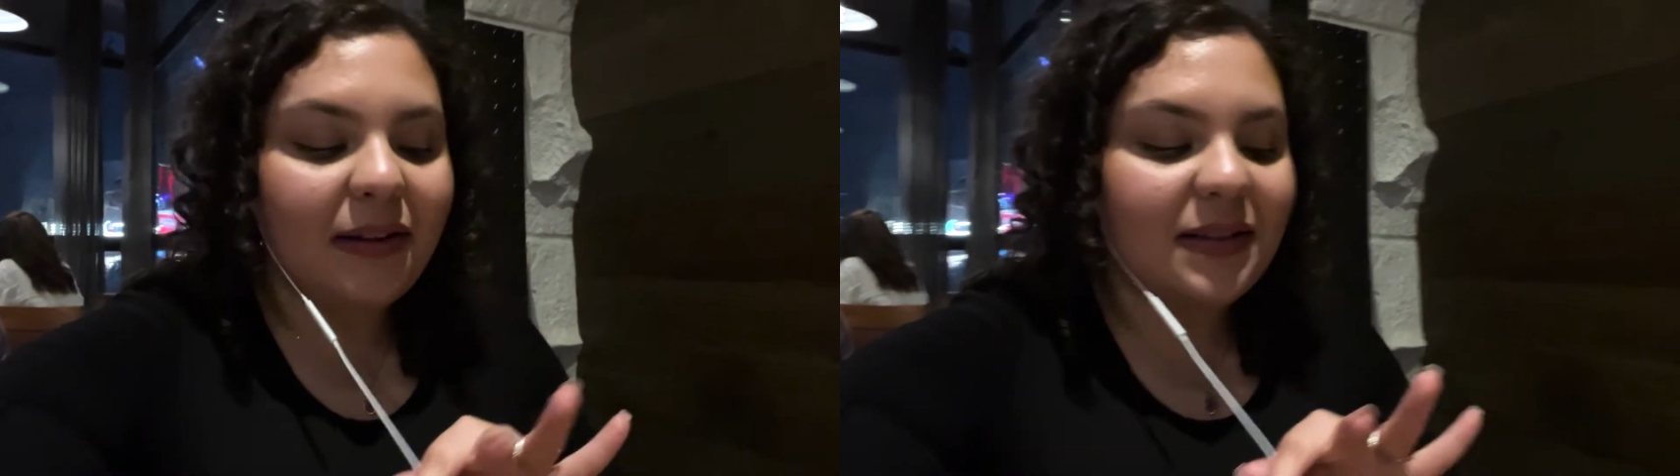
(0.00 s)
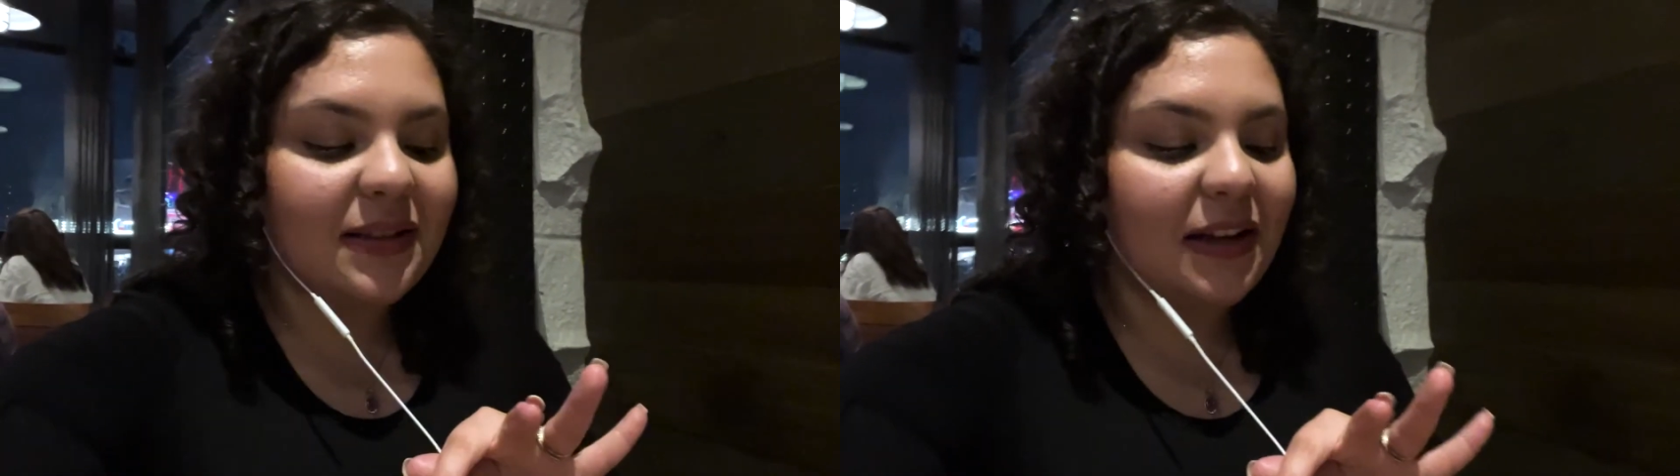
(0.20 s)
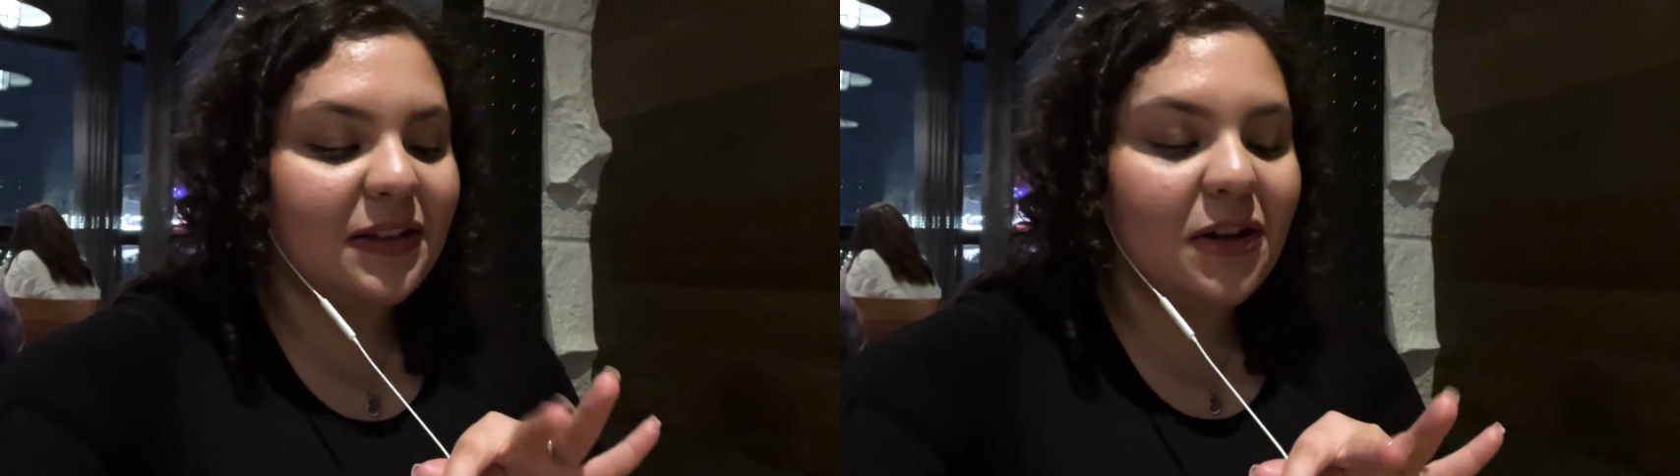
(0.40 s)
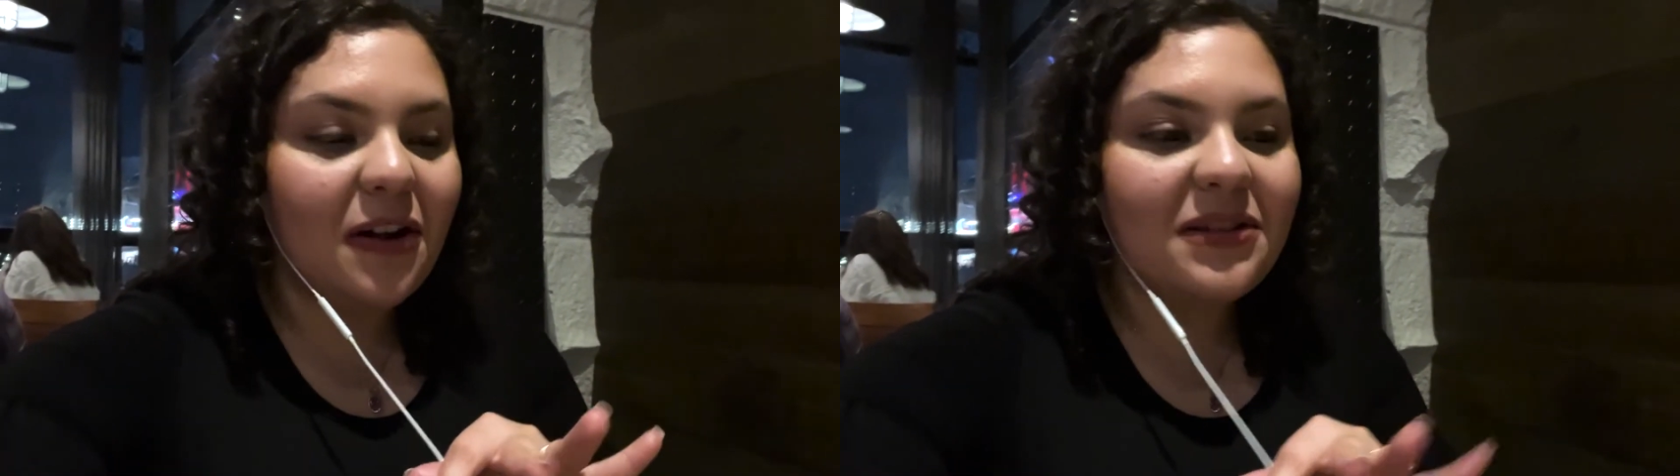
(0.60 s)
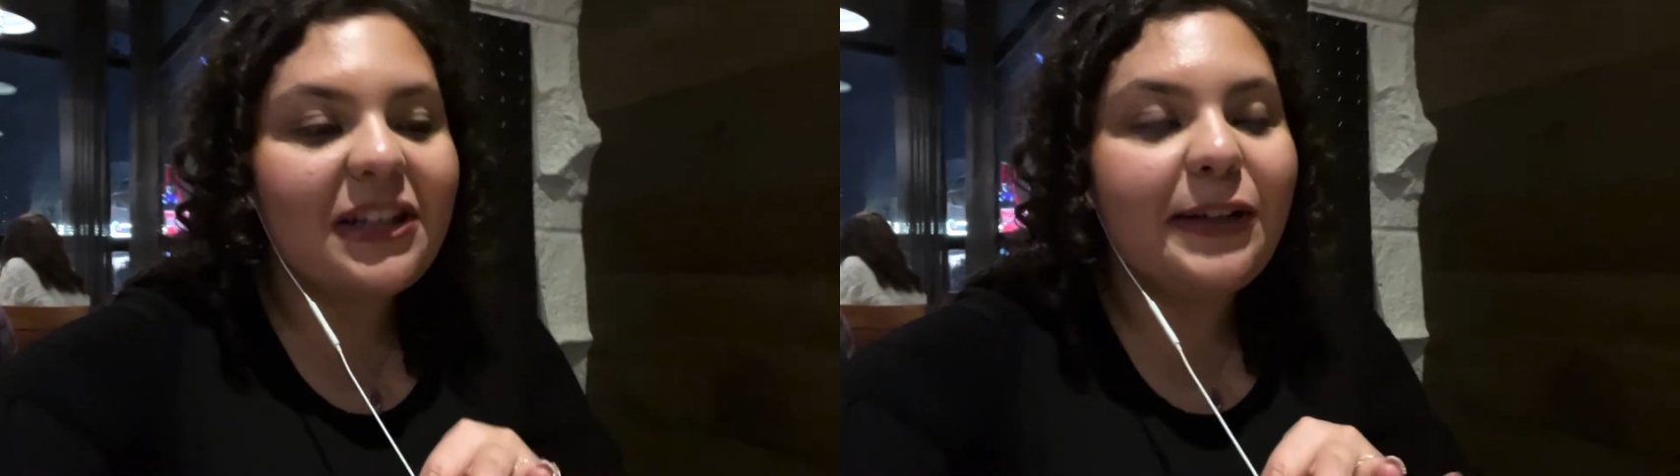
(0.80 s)
It's like
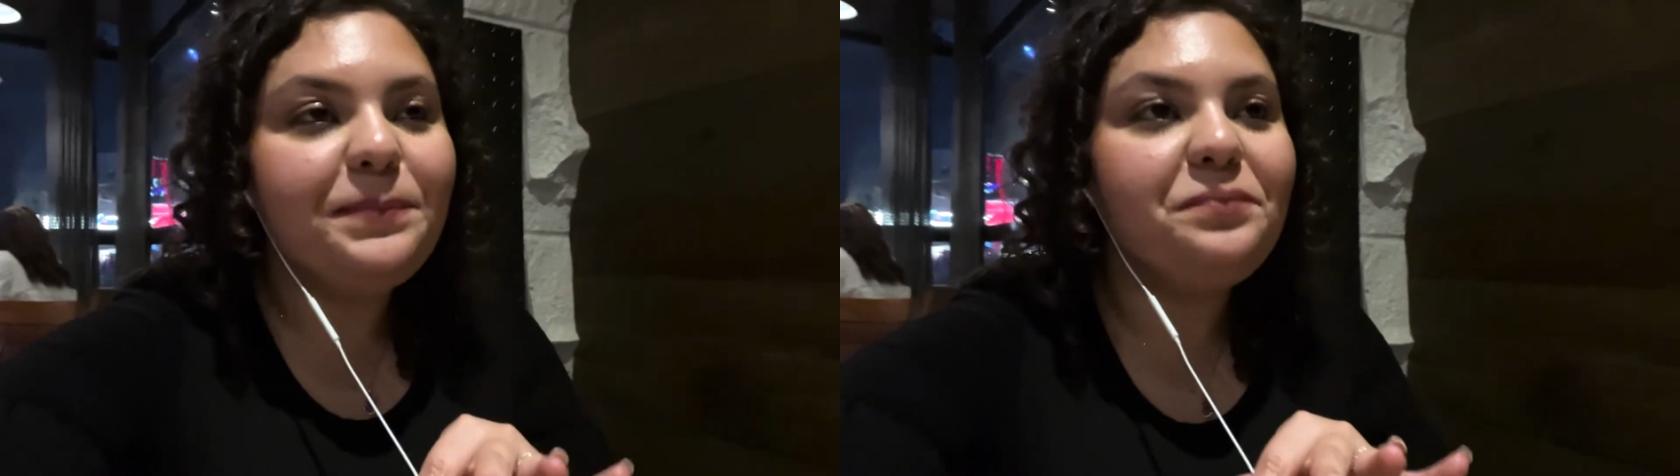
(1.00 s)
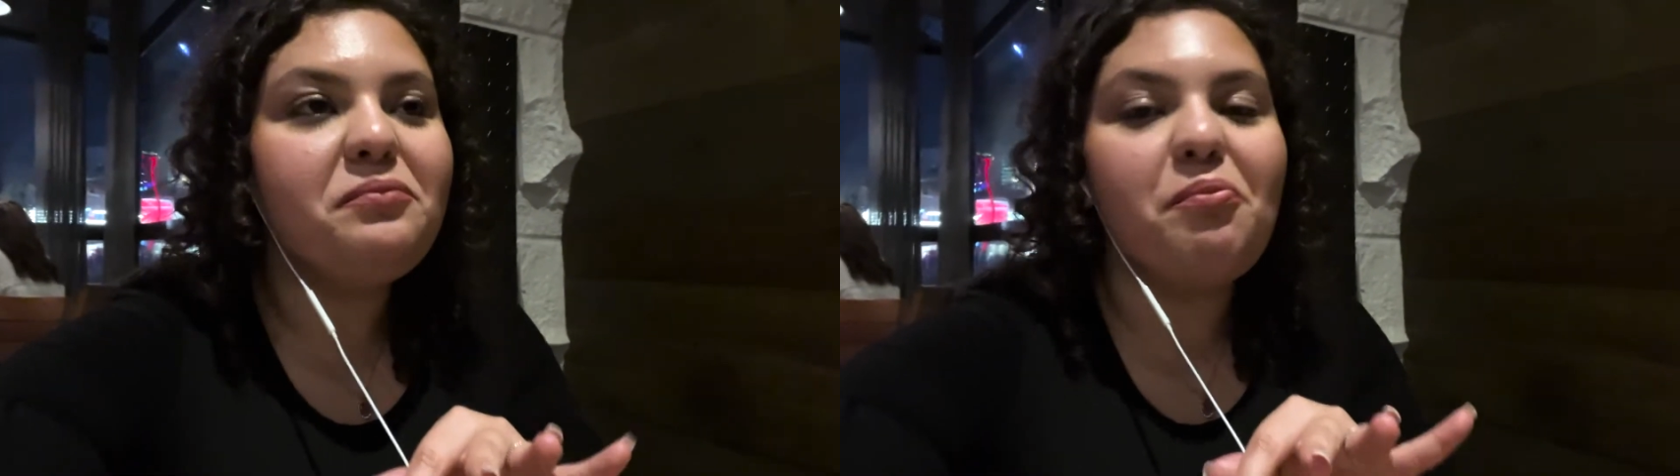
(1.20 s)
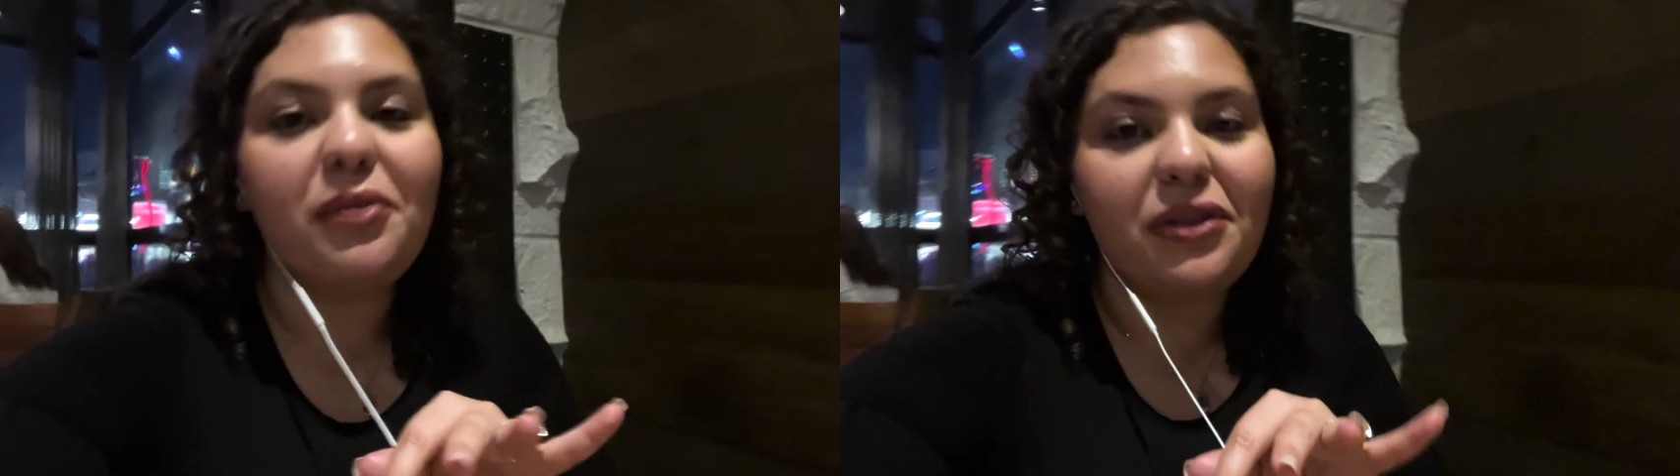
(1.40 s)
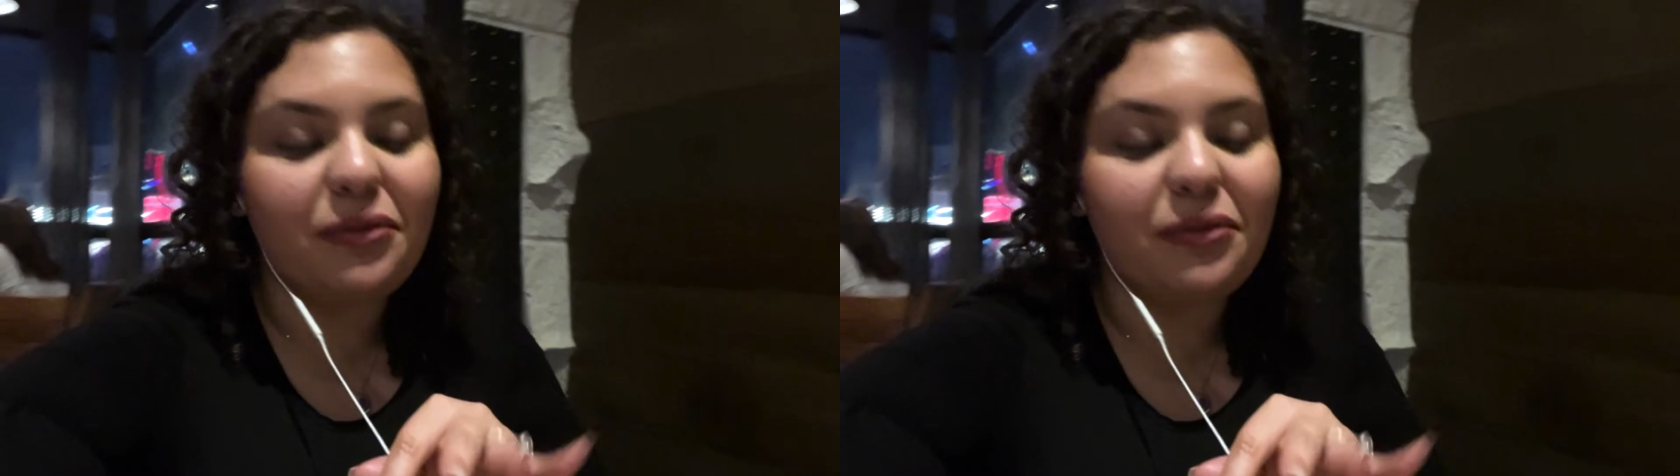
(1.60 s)
salty, but